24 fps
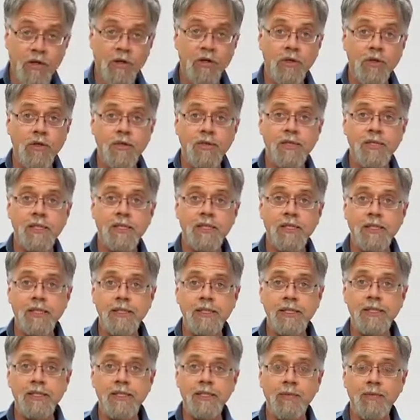the good news is, as
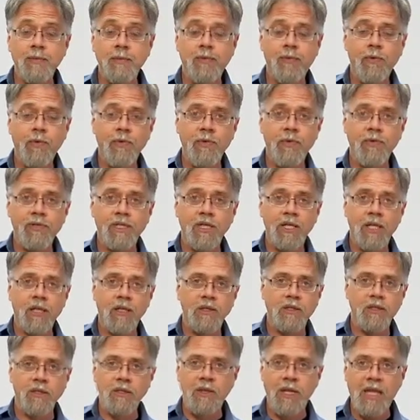I said before, there's a
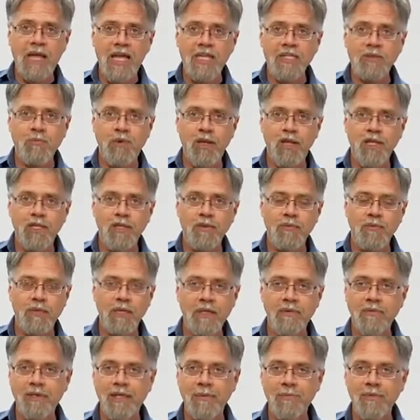clear glass plate in
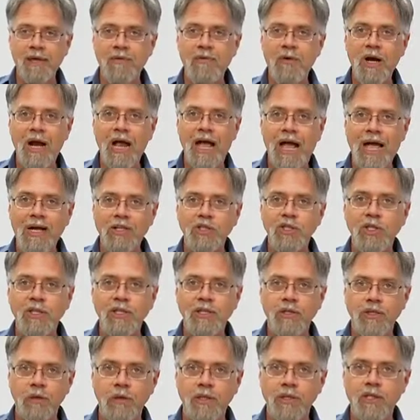front of it. I'm never
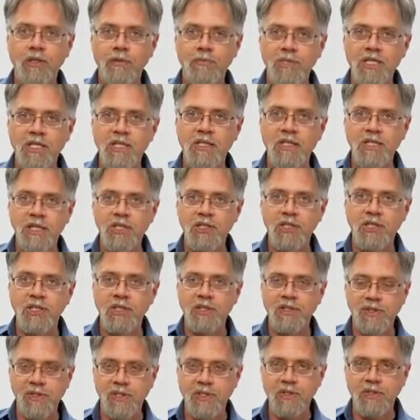actually going to be touching
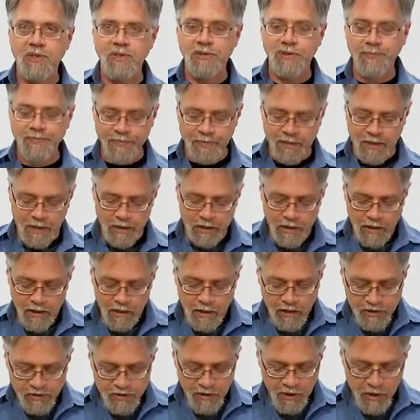the sensor.
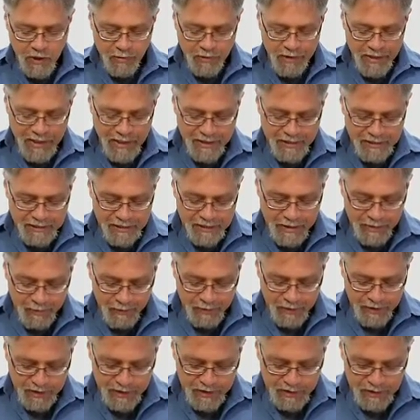So my next
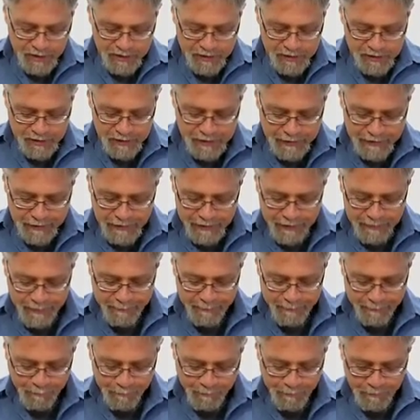step is
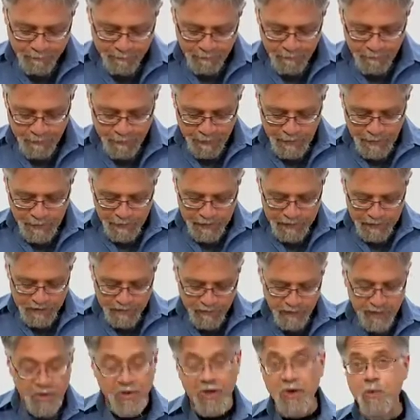to
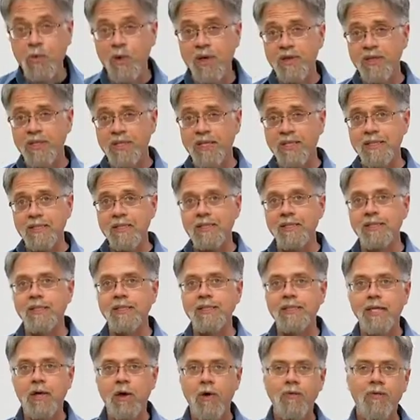figure out where the dust
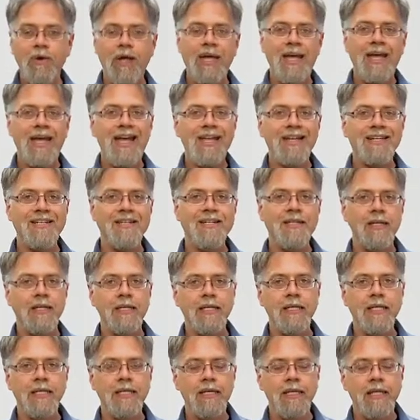is. Now if I had
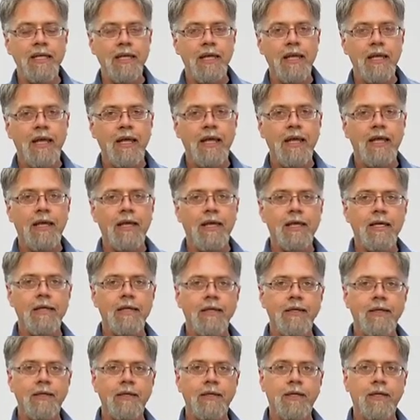done a